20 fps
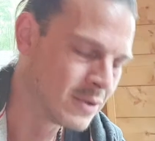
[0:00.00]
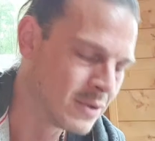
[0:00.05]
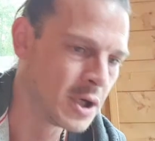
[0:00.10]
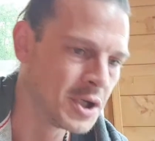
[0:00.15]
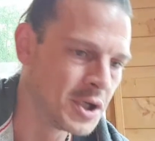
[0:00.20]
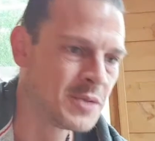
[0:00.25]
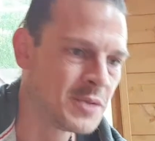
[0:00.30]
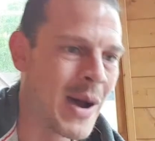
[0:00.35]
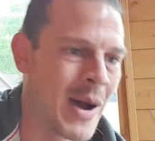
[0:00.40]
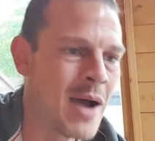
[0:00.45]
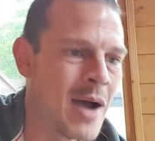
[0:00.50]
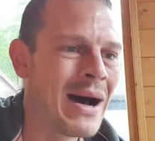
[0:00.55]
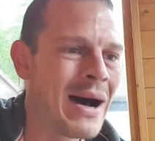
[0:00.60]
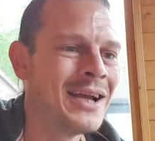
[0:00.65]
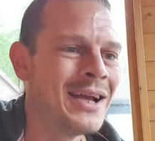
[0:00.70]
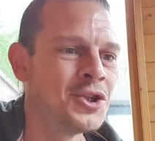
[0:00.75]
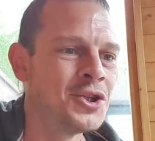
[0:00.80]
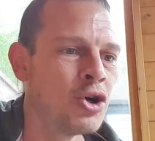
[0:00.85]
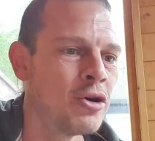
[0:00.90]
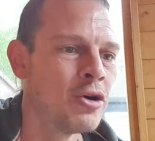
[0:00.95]
not inspired by
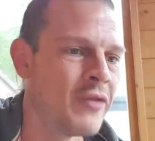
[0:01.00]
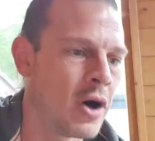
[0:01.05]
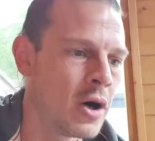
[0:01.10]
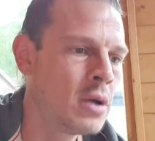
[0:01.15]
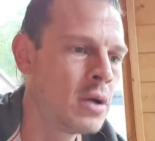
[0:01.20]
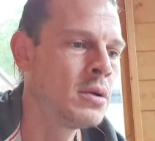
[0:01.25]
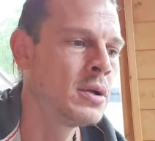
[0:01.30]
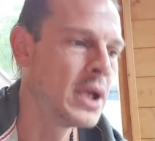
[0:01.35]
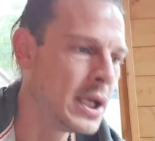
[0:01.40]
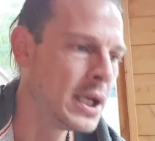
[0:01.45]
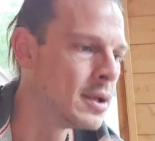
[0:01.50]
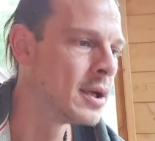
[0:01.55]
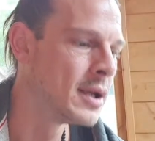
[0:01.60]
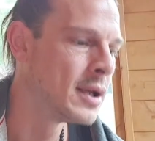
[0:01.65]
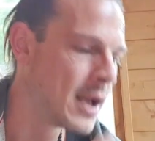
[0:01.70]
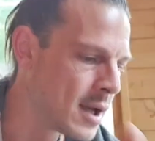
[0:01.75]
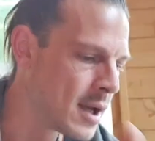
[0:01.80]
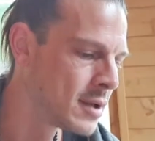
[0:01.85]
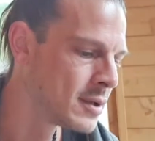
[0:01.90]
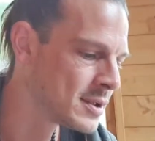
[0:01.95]
each other,
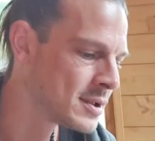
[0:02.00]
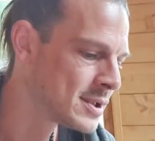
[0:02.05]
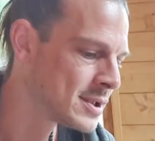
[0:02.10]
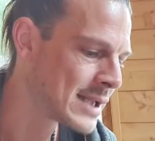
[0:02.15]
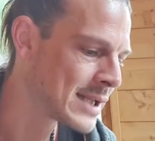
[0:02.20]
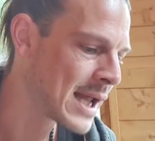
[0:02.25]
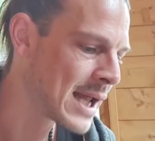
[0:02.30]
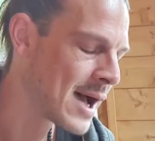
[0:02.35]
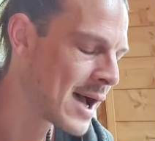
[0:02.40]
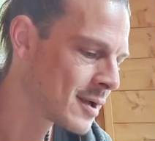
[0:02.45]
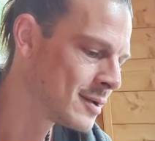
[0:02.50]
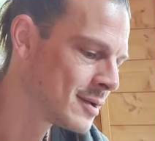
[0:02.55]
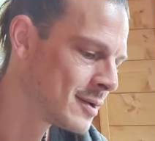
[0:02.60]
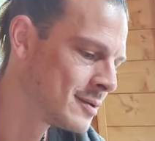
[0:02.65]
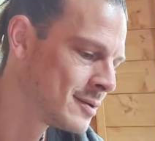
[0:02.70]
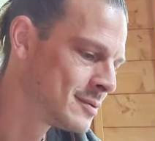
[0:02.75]
internet stack